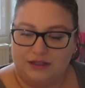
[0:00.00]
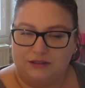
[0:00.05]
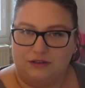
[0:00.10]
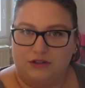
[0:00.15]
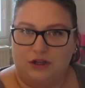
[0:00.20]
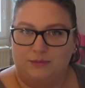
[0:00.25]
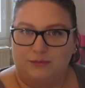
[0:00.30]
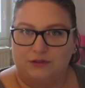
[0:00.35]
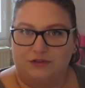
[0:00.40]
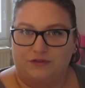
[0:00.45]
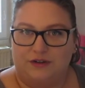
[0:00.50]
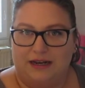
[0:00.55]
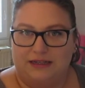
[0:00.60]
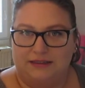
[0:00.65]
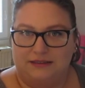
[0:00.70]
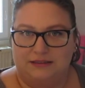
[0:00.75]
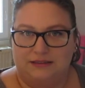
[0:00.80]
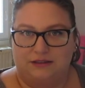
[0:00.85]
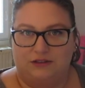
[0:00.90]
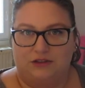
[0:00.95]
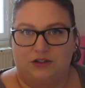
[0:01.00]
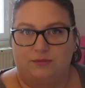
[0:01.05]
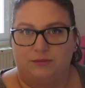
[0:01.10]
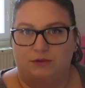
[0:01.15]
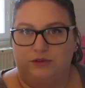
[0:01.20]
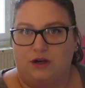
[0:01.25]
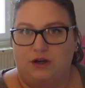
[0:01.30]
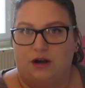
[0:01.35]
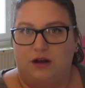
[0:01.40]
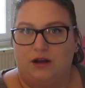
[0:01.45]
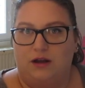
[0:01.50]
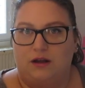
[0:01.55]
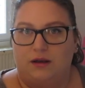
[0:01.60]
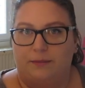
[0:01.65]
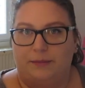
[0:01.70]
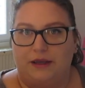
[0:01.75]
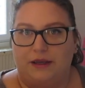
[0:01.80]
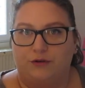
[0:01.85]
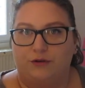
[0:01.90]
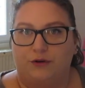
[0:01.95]
Tom's got
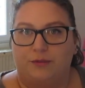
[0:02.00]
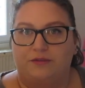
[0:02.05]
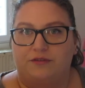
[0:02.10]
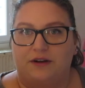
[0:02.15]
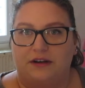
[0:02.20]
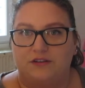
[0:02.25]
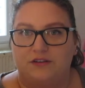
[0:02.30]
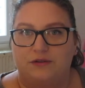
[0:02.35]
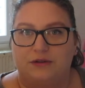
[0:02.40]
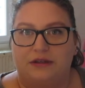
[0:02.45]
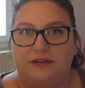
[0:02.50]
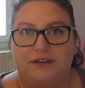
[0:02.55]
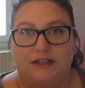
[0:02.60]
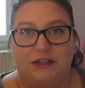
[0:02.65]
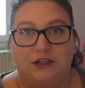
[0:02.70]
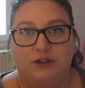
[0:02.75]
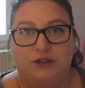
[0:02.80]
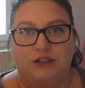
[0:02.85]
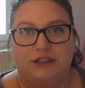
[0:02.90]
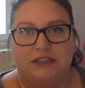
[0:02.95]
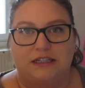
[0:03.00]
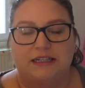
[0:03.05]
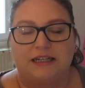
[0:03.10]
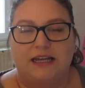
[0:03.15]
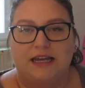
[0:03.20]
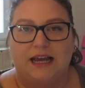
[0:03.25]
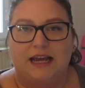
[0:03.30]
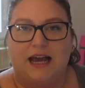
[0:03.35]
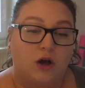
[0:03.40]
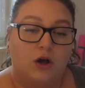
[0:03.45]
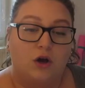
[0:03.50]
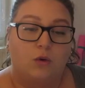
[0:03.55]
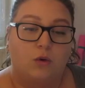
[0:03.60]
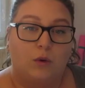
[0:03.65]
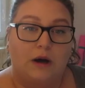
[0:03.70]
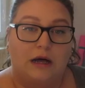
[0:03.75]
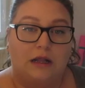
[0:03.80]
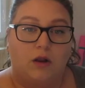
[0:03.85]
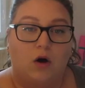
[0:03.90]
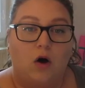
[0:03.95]
a big group of friends who live in London.
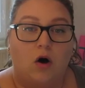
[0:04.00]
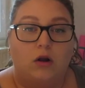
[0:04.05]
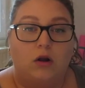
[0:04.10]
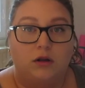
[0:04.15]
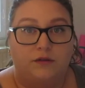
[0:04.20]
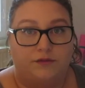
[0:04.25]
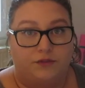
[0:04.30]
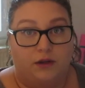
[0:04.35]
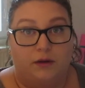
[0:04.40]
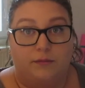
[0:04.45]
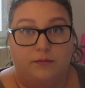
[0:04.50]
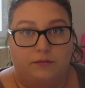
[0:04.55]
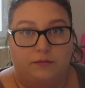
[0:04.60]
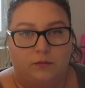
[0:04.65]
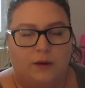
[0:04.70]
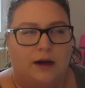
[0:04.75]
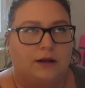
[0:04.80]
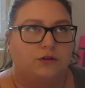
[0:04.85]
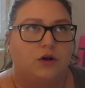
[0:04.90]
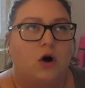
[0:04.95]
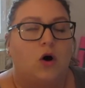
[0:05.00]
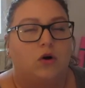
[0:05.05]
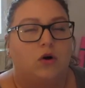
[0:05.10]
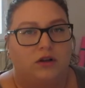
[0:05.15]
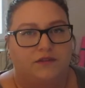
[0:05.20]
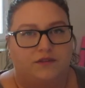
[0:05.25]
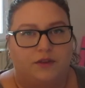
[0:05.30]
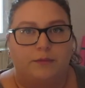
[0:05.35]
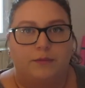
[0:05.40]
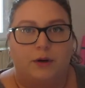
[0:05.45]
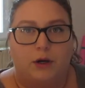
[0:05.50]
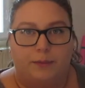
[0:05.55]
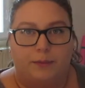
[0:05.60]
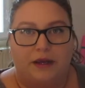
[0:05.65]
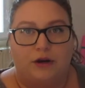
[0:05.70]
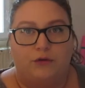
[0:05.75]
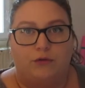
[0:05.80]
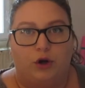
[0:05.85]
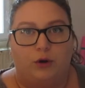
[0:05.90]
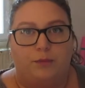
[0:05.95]
Not all of them, but a
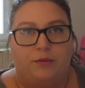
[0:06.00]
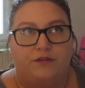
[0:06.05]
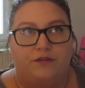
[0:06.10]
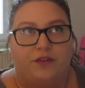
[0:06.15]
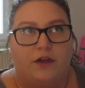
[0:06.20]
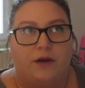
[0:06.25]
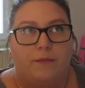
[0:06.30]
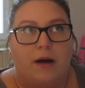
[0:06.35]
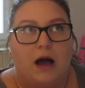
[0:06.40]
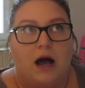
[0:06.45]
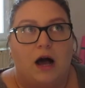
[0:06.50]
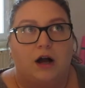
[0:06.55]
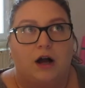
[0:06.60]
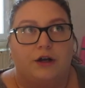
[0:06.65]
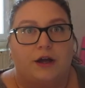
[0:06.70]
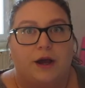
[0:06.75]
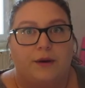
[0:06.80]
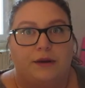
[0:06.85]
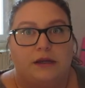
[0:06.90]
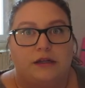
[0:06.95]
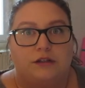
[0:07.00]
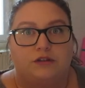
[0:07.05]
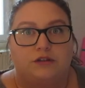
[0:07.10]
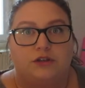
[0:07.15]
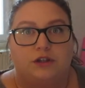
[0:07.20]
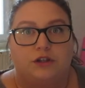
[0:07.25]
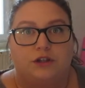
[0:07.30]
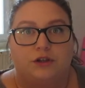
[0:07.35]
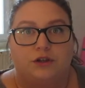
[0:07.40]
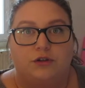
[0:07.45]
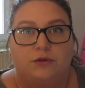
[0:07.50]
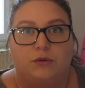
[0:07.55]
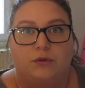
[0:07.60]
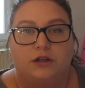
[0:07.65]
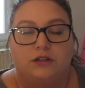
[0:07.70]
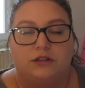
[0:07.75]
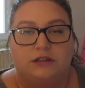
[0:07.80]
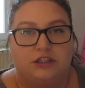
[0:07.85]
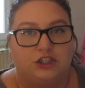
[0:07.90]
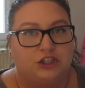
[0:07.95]
big group of them are going to
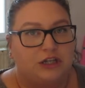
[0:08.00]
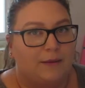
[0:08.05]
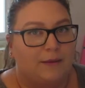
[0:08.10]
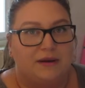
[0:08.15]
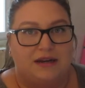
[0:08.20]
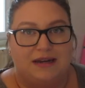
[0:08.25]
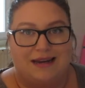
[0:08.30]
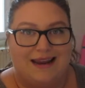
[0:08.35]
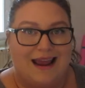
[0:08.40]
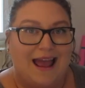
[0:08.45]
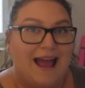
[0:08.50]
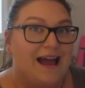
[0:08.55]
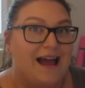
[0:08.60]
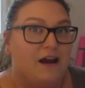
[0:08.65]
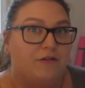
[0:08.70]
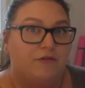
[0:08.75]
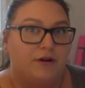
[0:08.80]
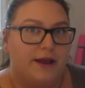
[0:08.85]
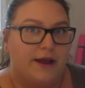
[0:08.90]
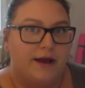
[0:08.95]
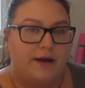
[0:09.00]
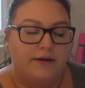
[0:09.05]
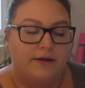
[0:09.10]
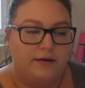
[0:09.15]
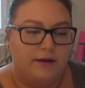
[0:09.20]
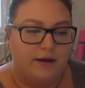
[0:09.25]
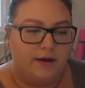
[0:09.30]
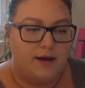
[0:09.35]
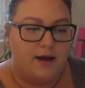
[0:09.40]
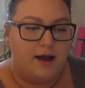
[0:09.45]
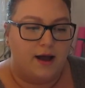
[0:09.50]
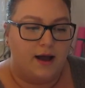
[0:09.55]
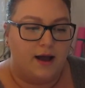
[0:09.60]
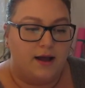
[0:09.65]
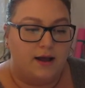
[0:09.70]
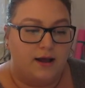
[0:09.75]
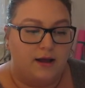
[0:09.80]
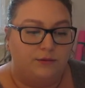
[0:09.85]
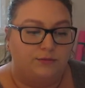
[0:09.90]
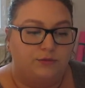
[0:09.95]
the Chamonix area
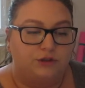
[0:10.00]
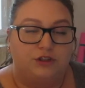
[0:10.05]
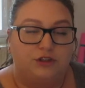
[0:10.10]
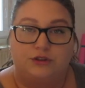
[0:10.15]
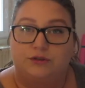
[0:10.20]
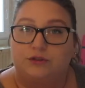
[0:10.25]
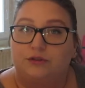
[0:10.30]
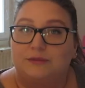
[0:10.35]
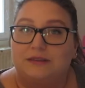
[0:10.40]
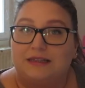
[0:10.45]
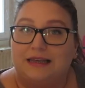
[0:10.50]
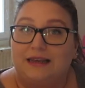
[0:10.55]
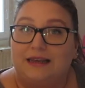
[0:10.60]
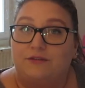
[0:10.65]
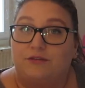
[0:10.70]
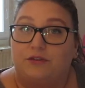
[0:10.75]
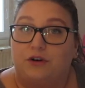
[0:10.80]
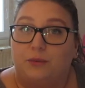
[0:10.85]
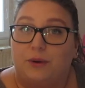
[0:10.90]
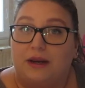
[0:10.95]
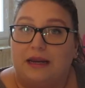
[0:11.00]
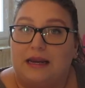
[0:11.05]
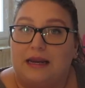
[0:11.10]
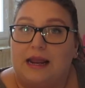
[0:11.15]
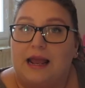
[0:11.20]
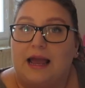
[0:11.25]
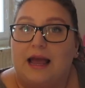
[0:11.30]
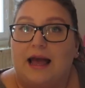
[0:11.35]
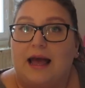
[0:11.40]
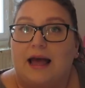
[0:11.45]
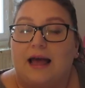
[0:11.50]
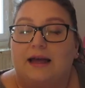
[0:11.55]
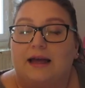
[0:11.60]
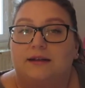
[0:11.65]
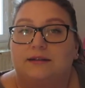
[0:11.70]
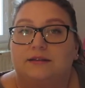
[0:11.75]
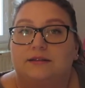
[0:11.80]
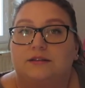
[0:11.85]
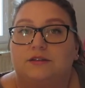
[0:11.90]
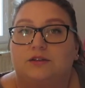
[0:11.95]
to do some skiing for a week.
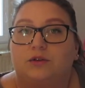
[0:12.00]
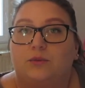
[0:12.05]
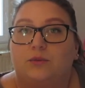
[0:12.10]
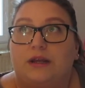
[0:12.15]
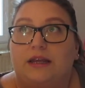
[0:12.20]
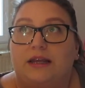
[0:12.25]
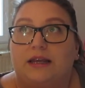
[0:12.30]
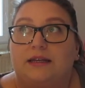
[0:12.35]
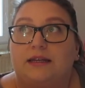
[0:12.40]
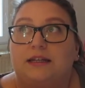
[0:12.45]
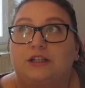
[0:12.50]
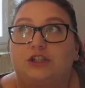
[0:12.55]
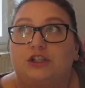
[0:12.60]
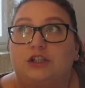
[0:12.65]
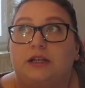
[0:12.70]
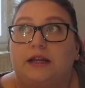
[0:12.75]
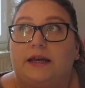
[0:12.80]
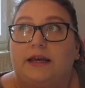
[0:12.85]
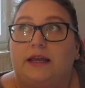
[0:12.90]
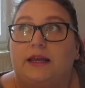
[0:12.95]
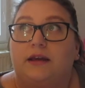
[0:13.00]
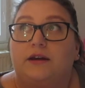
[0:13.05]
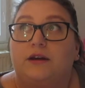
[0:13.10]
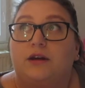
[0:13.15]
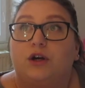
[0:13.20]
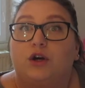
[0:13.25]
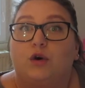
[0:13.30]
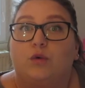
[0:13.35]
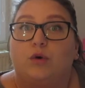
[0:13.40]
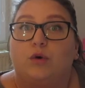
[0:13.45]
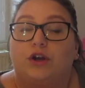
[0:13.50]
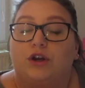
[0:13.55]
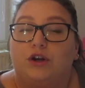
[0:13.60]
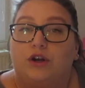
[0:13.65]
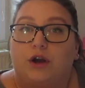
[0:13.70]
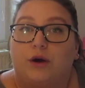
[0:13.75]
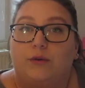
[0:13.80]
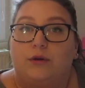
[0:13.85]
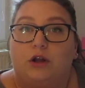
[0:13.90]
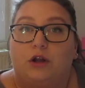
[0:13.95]
And we initially were going
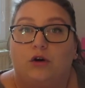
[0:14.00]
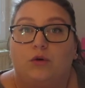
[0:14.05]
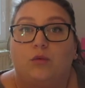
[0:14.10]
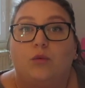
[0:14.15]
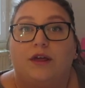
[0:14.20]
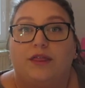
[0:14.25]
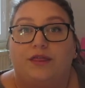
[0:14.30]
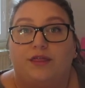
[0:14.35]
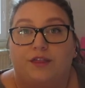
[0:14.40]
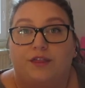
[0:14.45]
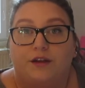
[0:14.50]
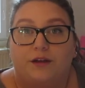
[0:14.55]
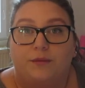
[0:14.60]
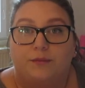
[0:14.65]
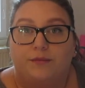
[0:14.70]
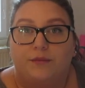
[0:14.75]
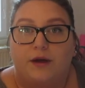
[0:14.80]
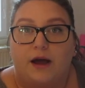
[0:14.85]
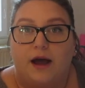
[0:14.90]
to go along with them,